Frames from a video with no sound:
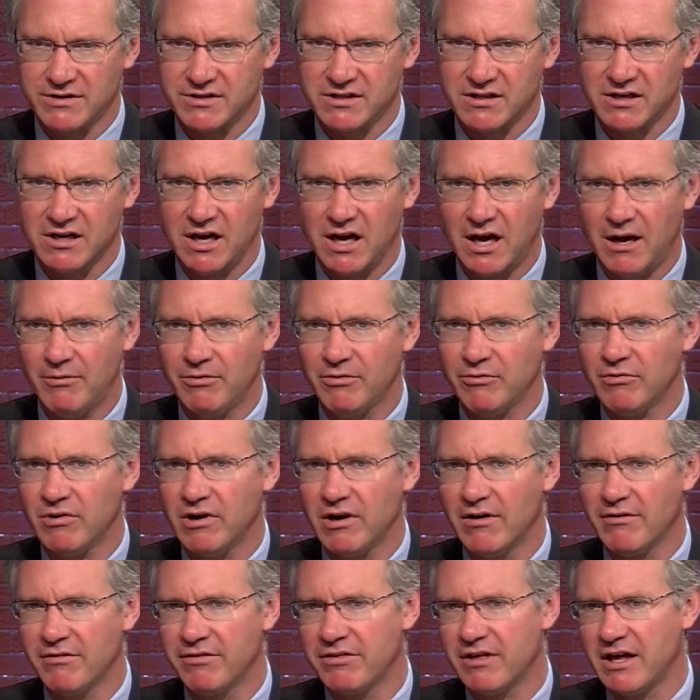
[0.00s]

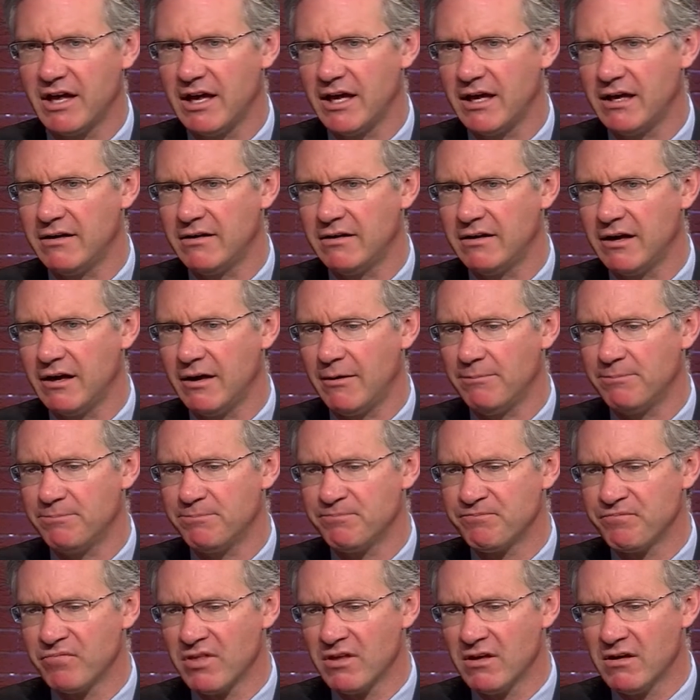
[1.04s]
Commonwealth. And
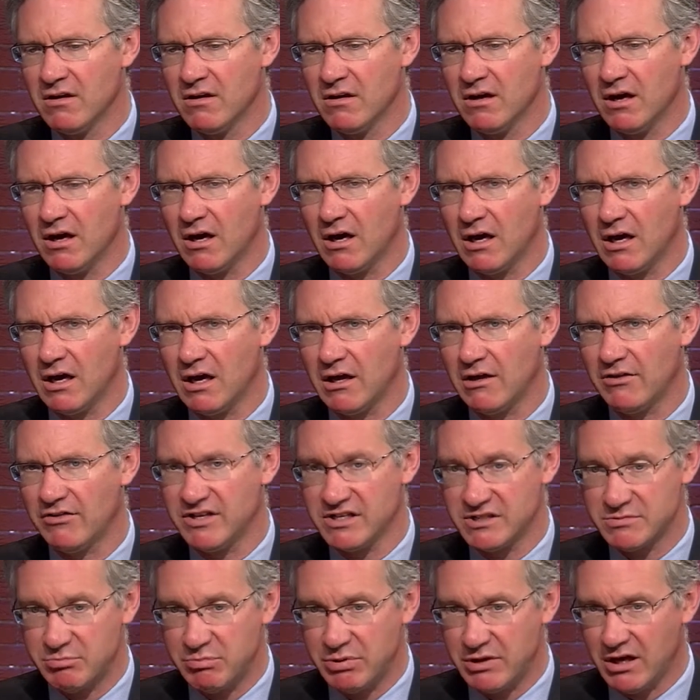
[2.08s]

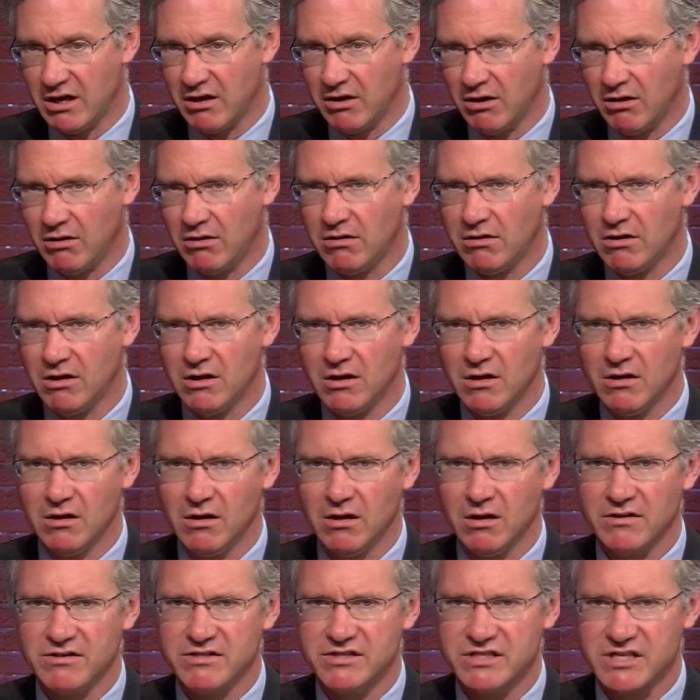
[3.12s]
this bill
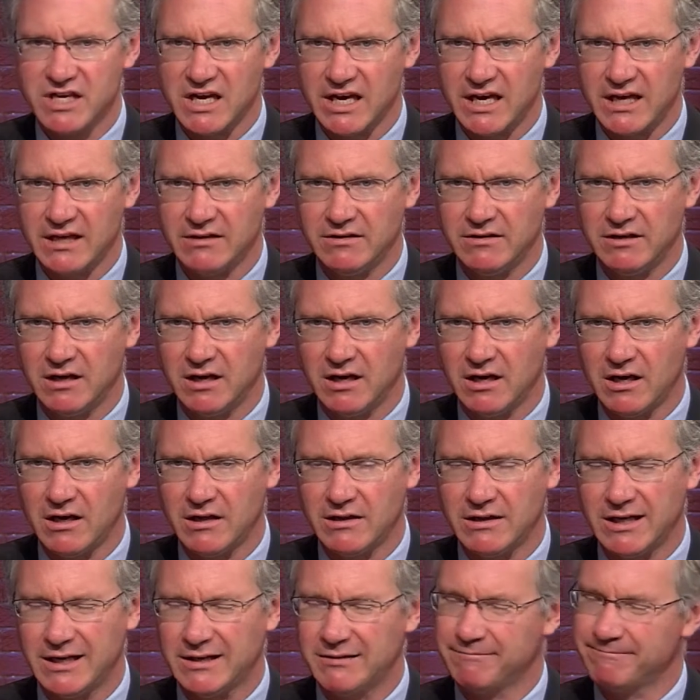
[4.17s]
said
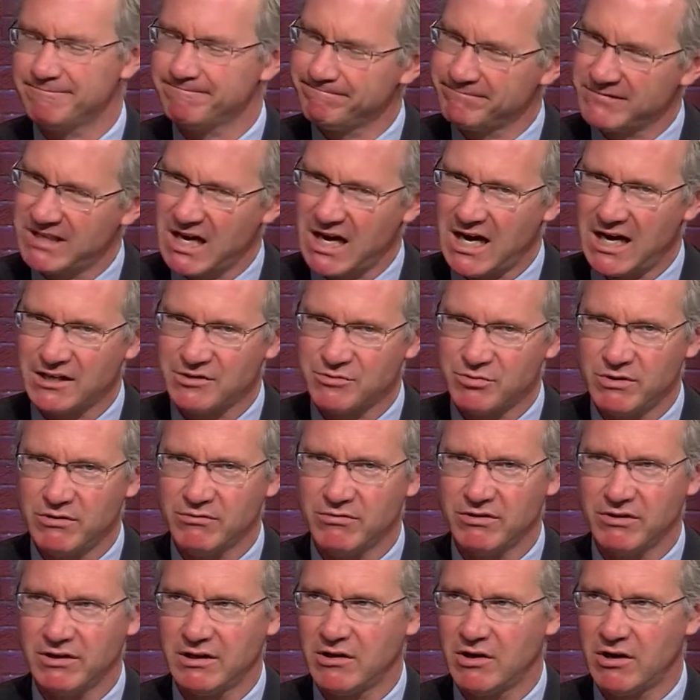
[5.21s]
that, gosh, we
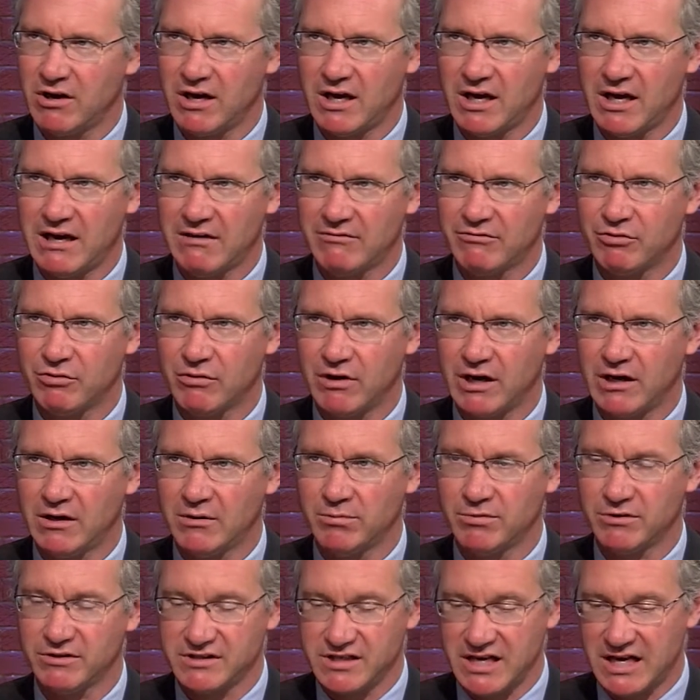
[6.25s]
really ought to have
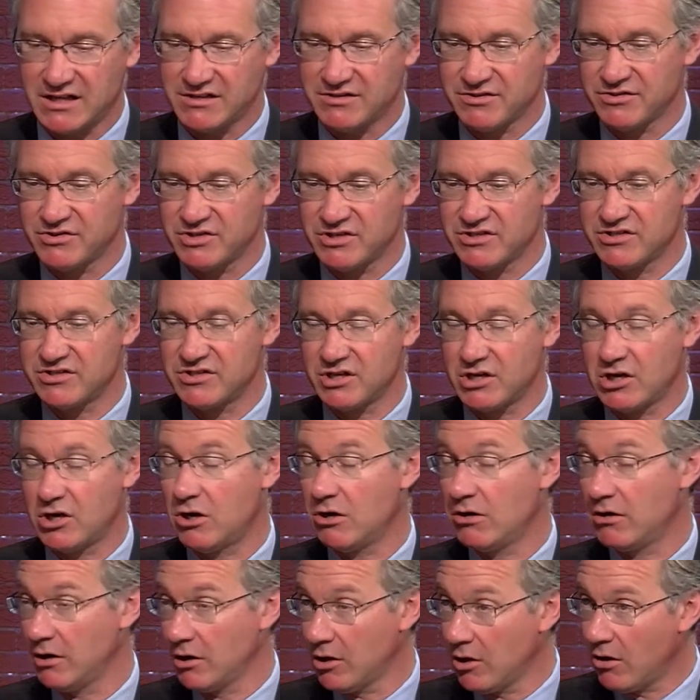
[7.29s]
greater protections, because the
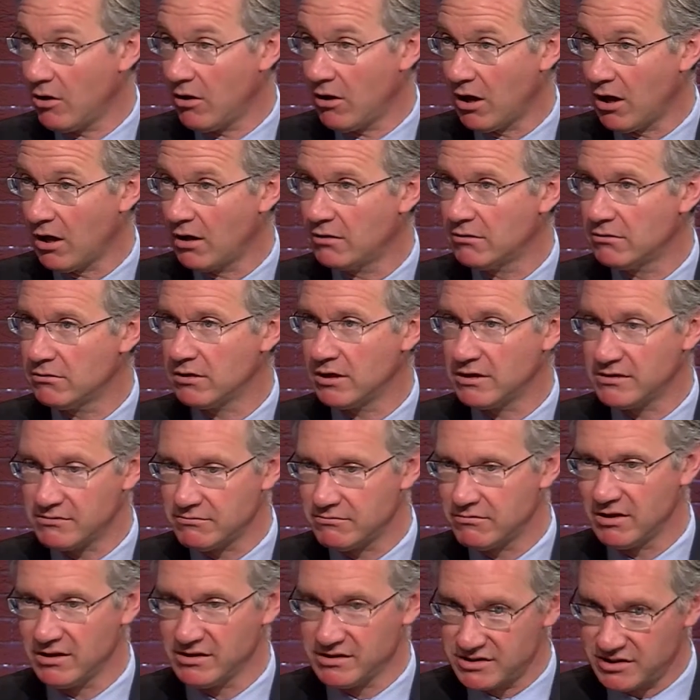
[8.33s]
current law,
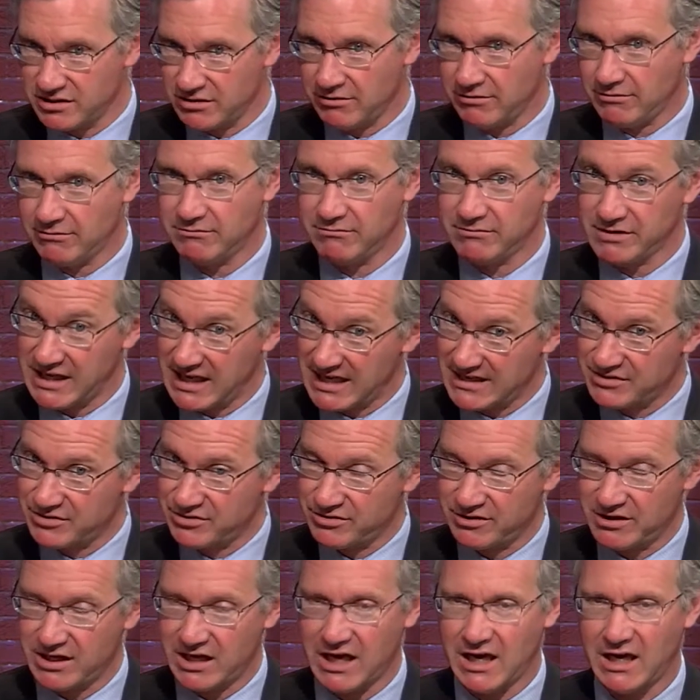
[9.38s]
until
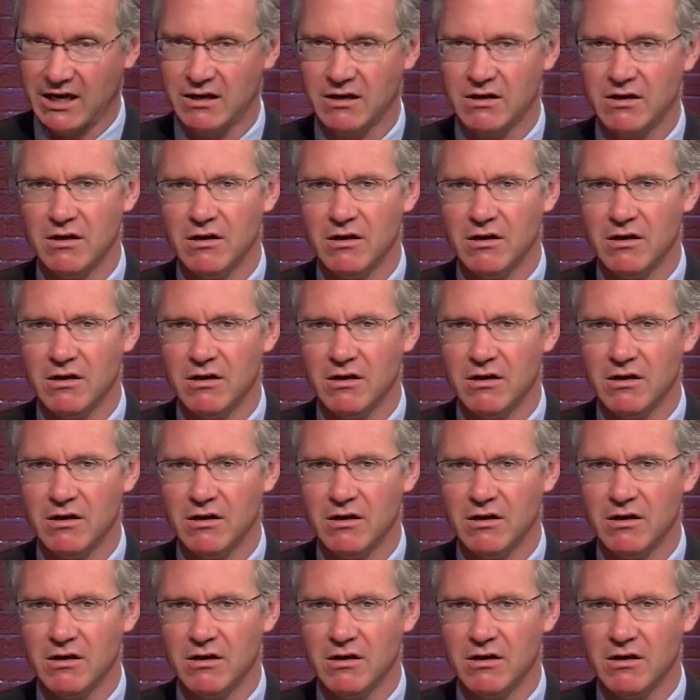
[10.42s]
yesterday,